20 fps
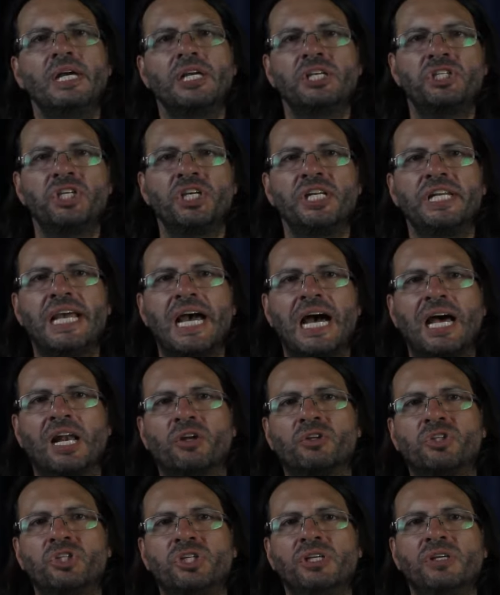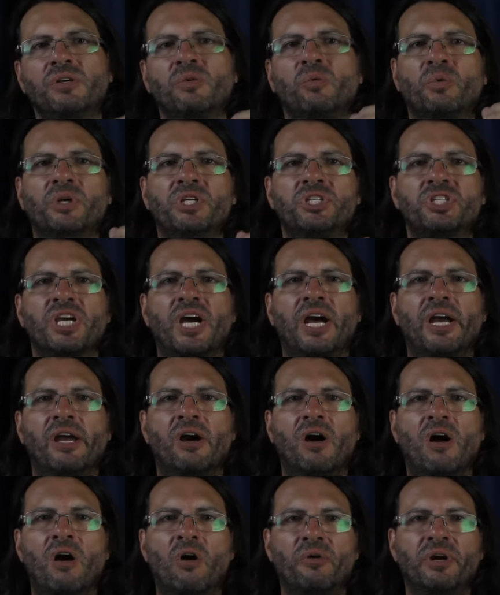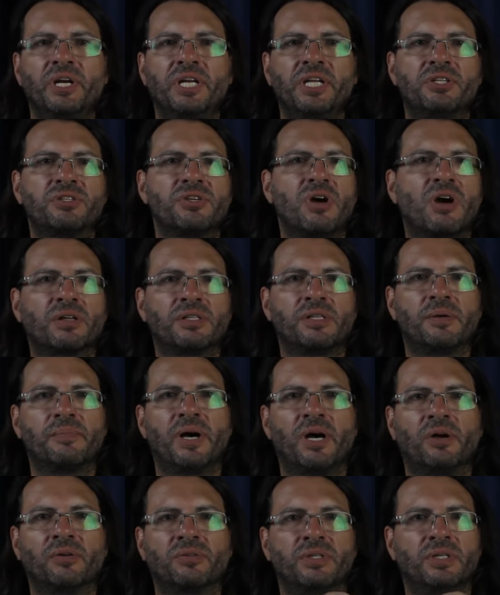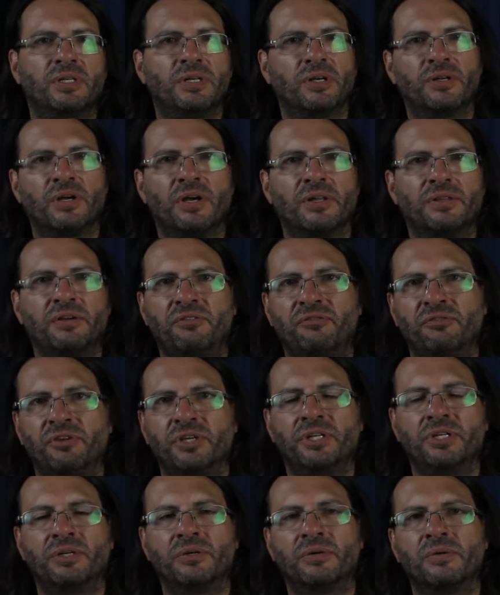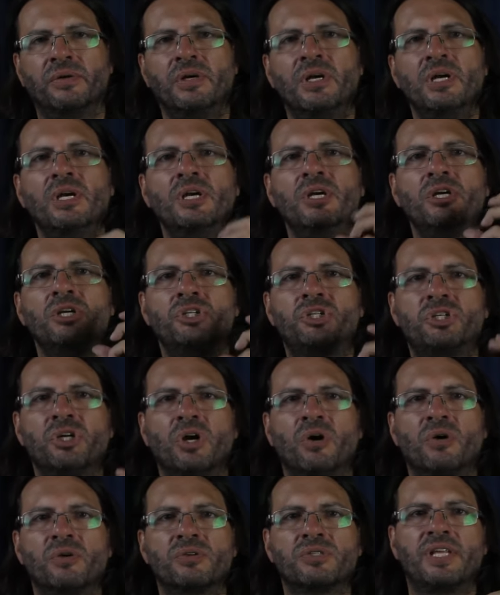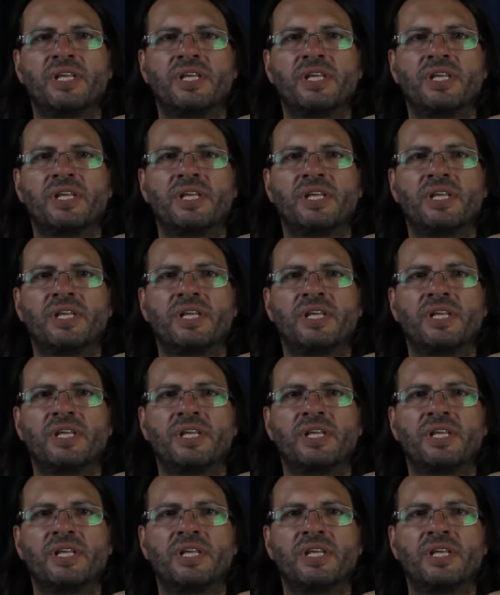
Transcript: Genealogy, which I already talked about in another video, shows